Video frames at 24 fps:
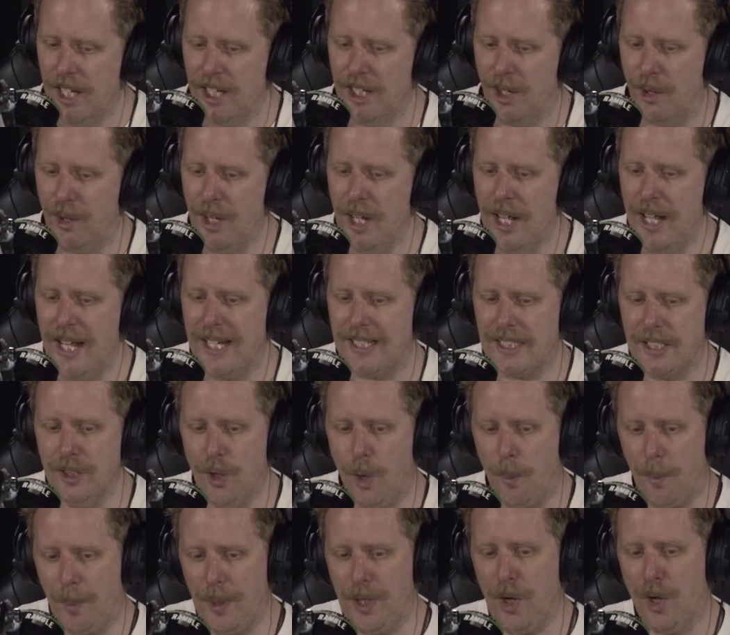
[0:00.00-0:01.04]
It's
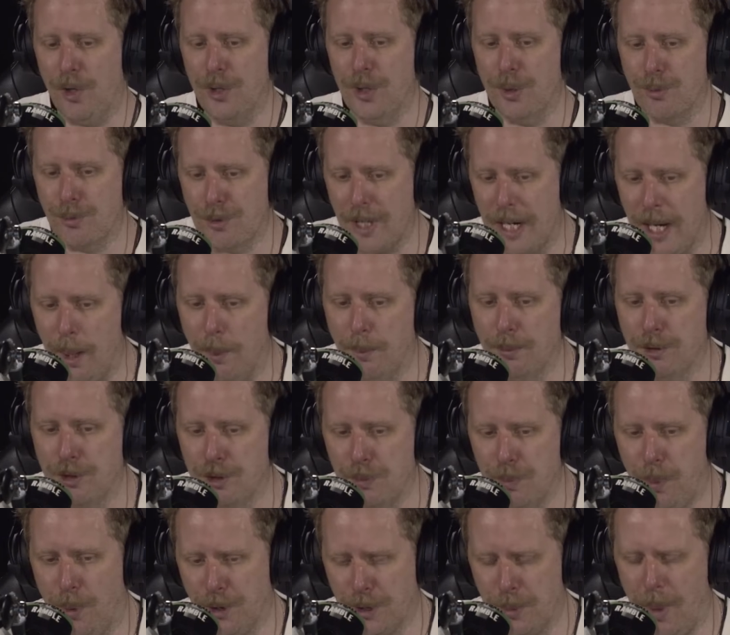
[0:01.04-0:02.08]
not beyond the realms
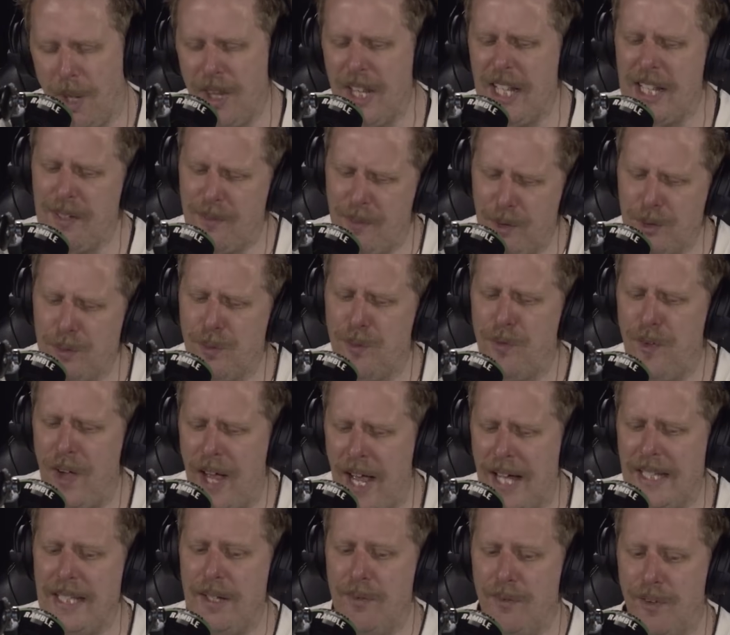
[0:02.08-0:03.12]
of possible. I think it feels
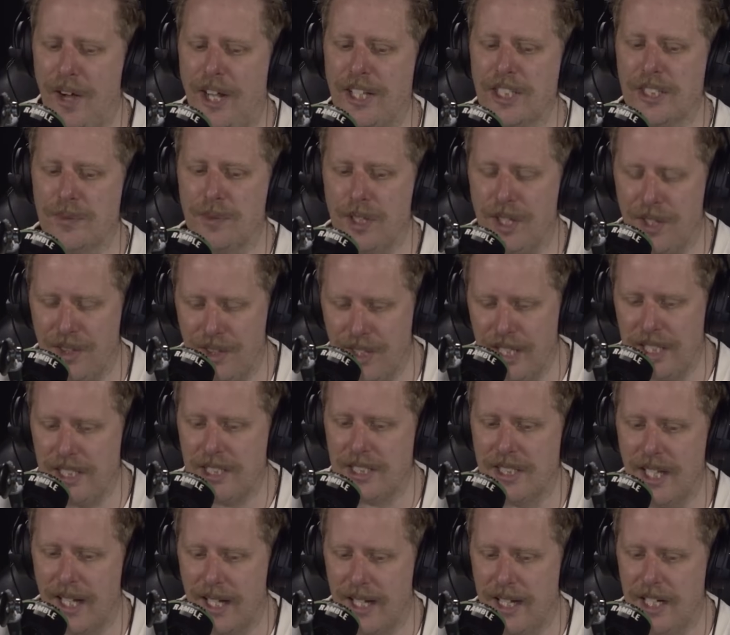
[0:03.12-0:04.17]
fairly fanciful at this
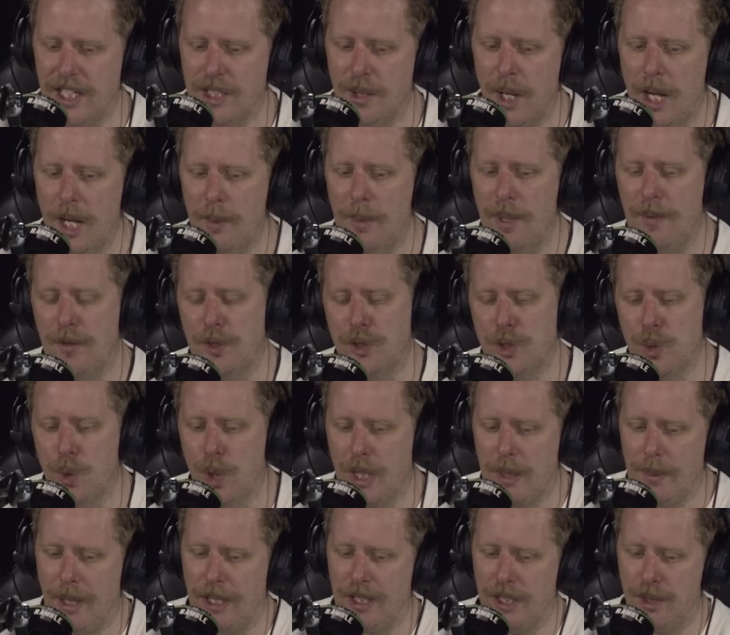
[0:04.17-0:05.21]
stage. Yeah. But if you're
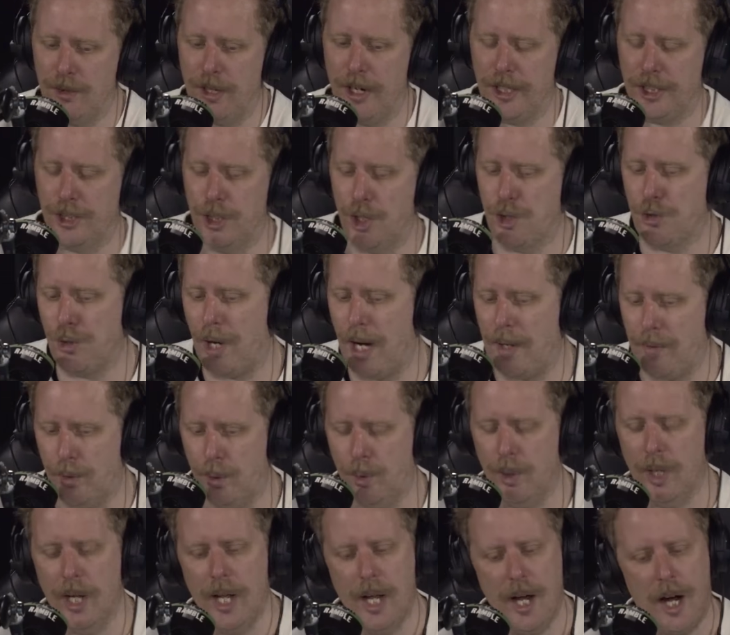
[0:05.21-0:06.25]
talking about direction of
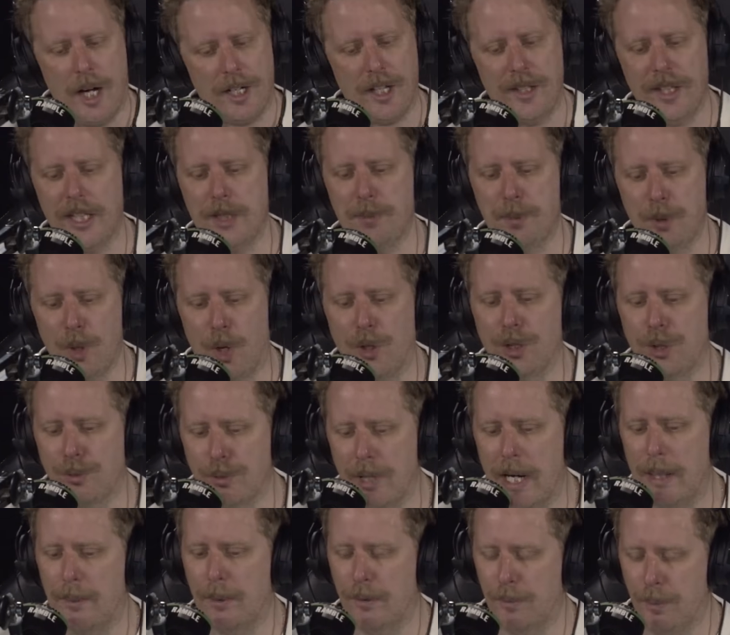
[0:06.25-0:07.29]
travel, I don't think it's beyond the
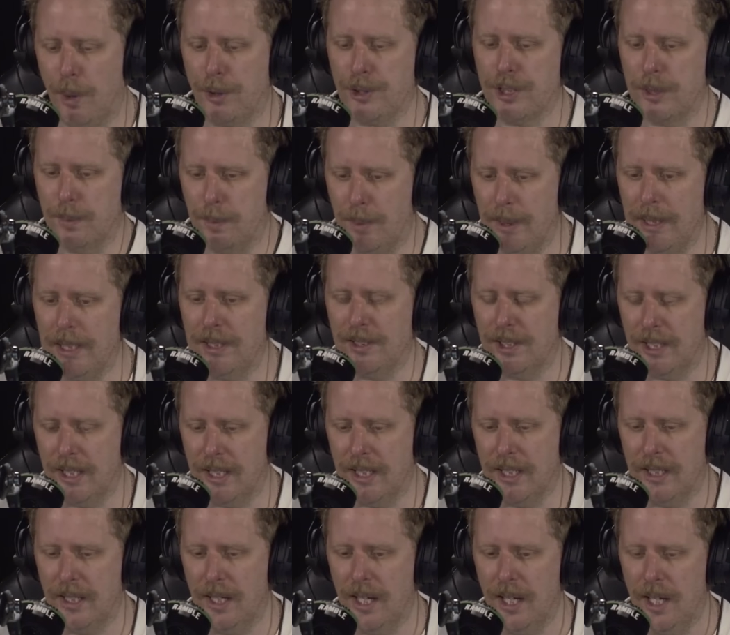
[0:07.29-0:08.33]
realm of
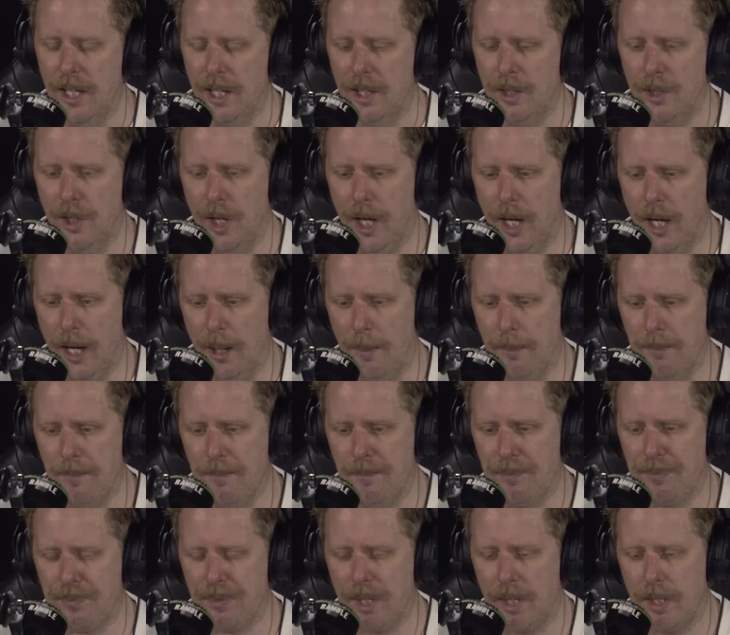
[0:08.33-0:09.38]
possibility
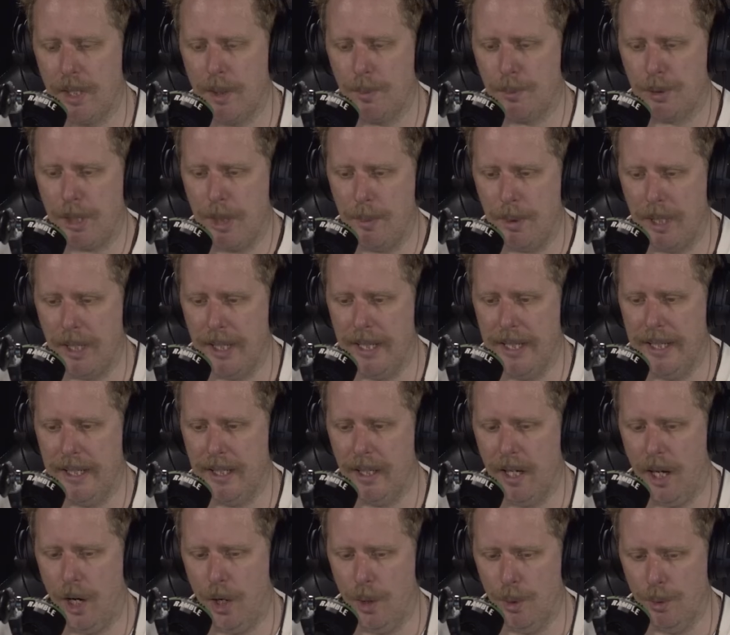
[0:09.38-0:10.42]
that the Premier
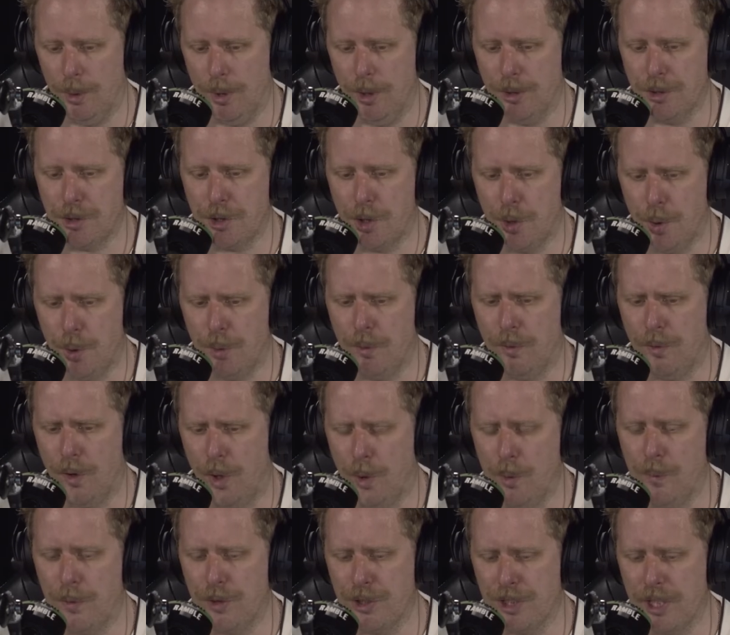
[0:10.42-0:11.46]
League owners could
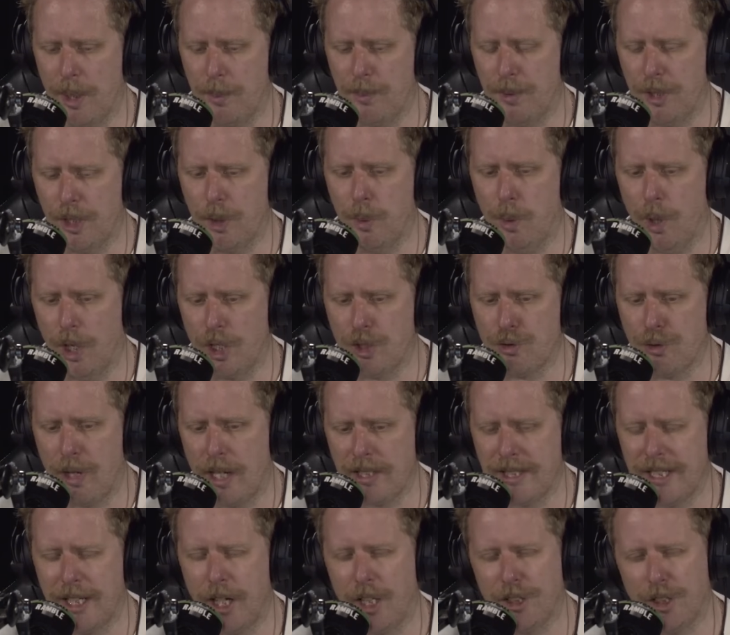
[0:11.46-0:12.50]
vote for something quite
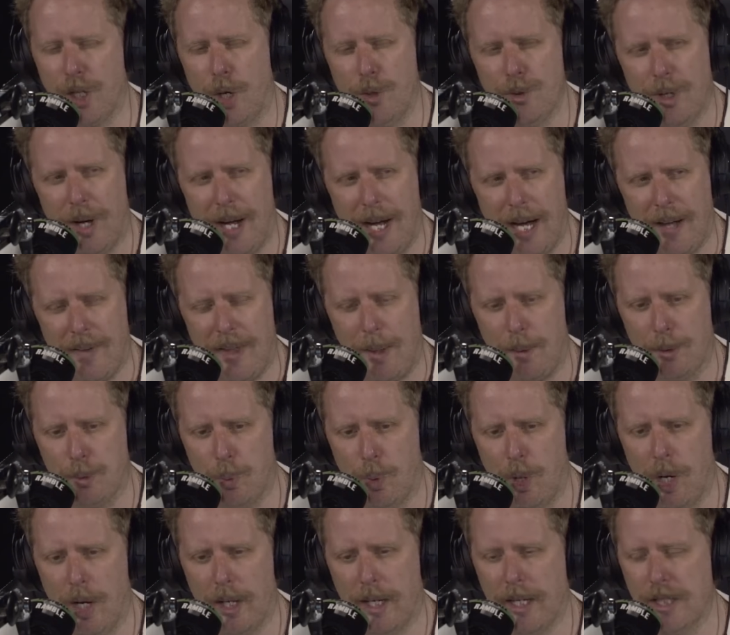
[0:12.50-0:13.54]
drastic. I don't know how that would
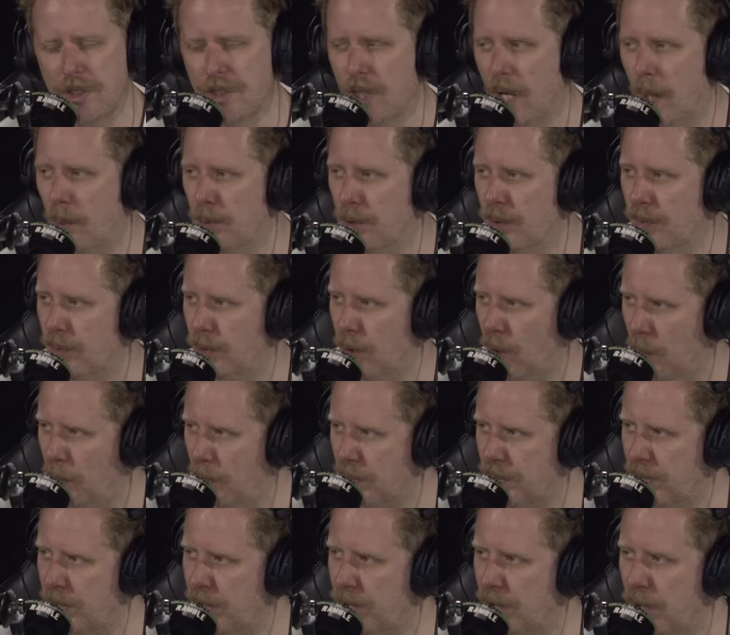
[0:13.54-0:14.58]
work in terms of
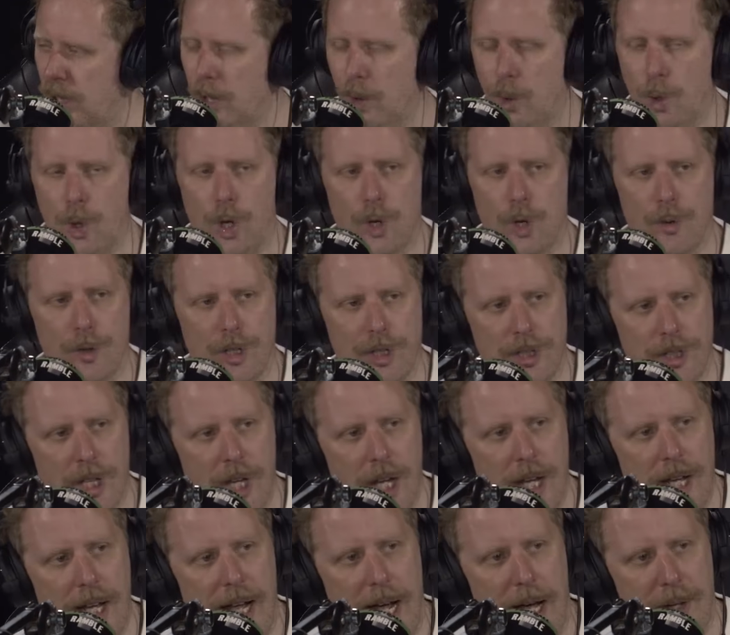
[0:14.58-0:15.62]
competition law and
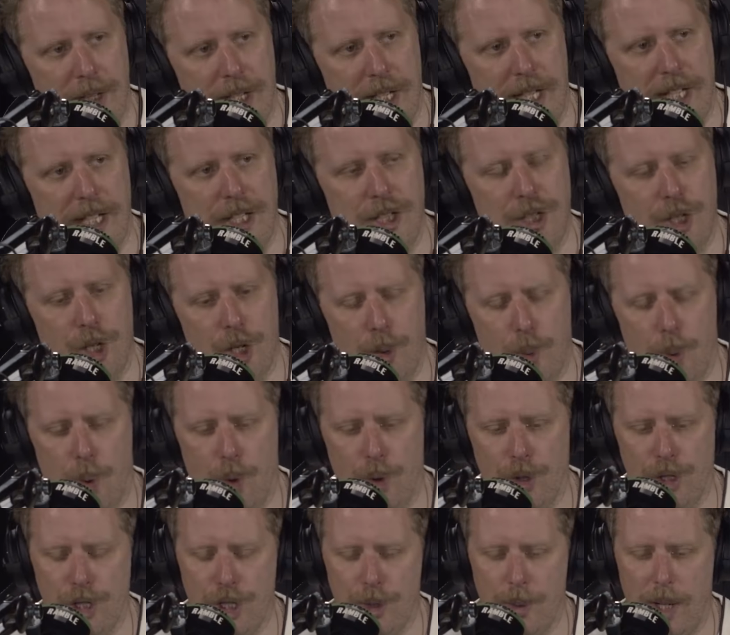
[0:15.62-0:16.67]
how the EU
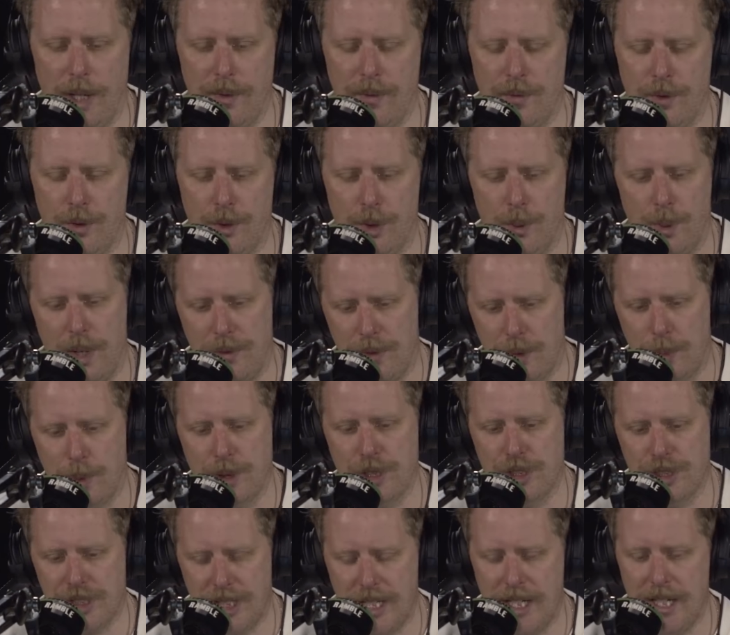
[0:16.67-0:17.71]
or the UEFA or whoever
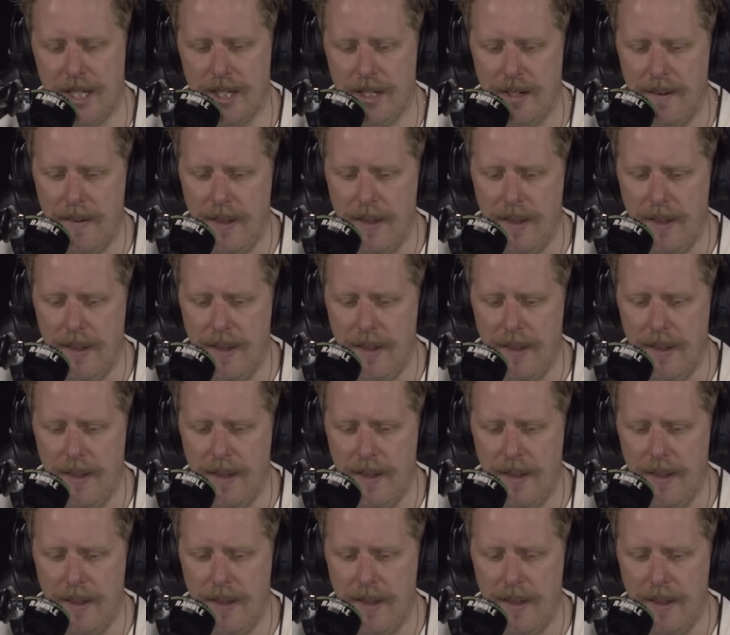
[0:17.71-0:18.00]
would see it.